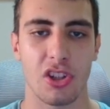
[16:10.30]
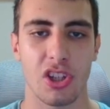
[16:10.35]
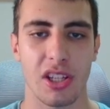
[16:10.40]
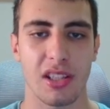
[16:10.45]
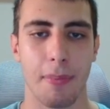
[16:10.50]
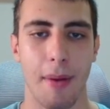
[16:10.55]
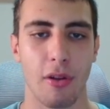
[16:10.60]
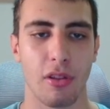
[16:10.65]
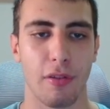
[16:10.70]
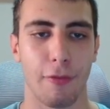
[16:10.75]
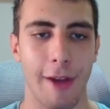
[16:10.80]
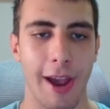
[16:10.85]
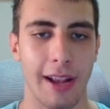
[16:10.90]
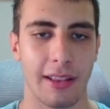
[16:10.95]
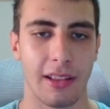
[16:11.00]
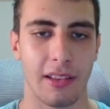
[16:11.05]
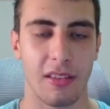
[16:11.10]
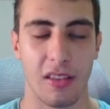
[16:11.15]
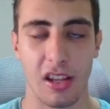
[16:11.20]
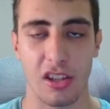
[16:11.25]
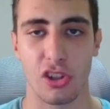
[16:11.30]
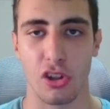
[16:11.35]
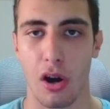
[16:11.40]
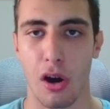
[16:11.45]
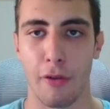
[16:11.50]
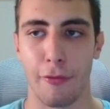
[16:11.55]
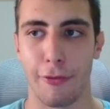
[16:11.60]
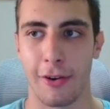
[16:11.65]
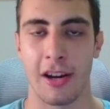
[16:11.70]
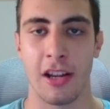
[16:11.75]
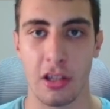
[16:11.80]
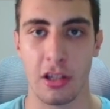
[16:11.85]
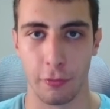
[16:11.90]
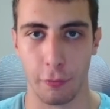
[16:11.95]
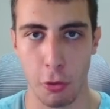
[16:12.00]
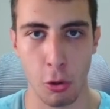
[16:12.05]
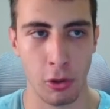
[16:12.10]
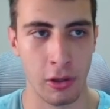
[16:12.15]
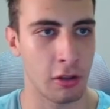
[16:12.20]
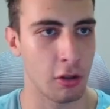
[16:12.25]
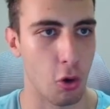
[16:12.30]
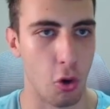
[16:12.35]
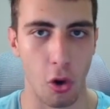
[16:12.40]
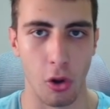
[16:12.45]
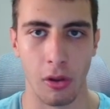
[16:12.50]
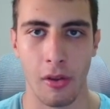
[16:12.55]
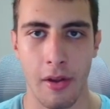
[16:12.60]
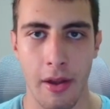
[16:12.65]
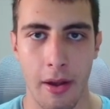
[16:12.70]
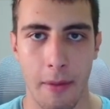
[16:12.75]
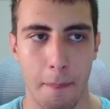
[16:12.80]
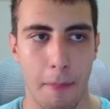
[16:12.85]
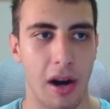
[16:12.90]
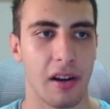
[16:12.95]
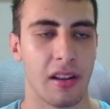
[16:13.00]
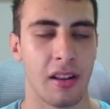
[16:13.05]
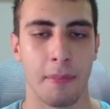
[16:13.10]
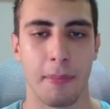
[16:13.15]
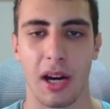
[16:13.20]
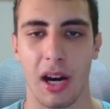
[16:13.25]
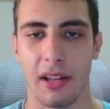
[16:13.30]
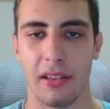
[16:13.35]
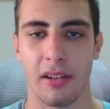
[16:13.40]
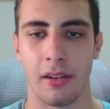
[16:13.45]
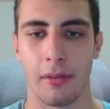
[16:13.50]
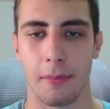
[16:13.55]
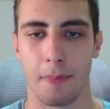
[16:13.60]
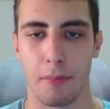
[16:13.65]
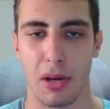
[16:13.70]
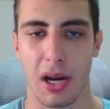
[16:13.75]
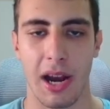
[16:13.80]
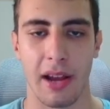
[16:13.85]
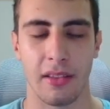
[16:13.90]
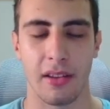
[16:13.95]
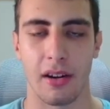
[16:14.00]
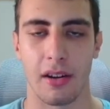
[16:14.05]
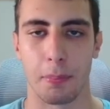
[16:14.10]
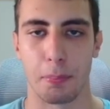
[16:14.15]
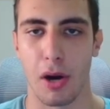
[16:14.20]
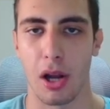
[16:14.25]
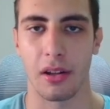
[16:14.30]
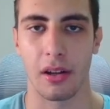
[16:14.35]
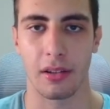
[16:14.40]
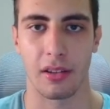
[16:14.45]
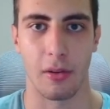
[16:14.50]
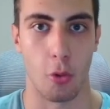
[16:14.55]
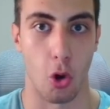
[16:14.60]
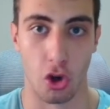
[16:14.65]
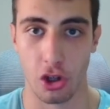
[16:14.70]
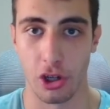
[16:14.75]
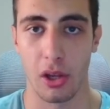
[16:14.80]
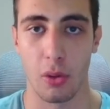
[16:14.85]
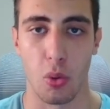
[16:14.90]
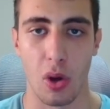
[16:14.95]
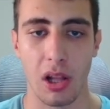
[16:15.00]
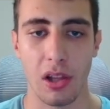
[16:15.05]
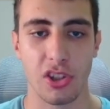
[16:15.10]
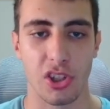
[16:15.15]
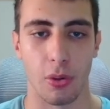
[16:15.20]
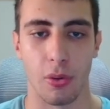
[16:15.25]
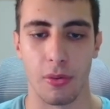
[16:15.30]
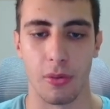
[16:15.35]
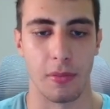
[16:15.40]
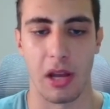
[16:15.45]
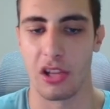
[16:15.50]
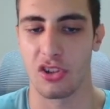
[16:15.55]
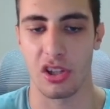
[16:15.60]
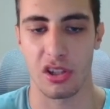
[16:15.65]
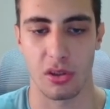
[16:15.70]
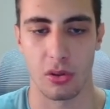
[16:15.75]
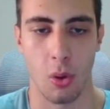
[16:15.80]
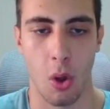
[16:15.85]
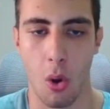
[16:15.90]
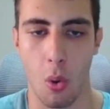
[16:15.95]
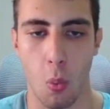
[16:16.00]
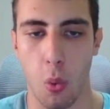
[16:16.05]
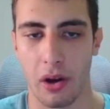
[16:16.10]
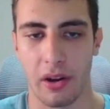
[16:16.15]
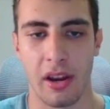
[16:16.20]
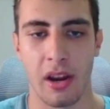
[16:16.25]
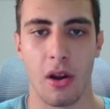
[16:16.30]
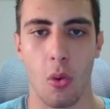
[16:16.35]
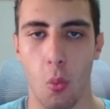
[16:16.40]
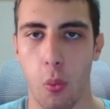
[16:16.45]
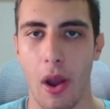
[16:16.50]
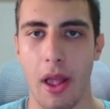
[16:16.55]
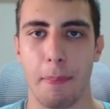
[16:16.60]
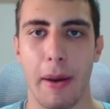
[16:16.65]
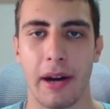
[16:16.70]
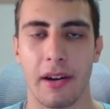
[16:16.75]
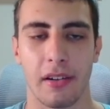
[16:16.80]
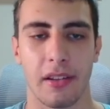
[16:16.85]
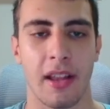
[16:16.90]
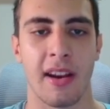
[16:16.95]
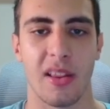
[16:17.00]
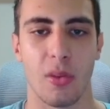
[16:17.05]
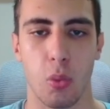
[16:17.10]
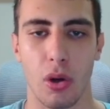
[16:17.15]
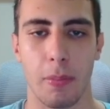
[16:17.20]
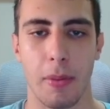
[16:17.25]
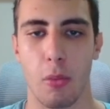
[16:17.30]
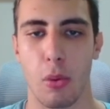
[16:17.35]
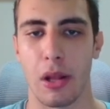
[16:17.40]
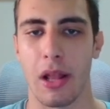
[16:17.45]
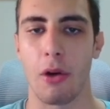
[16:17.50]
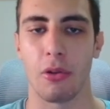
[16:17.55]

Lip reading: but it's just about the fact that this offer is fueling the whole marketing behind their product really well. So it's just working way better than it would be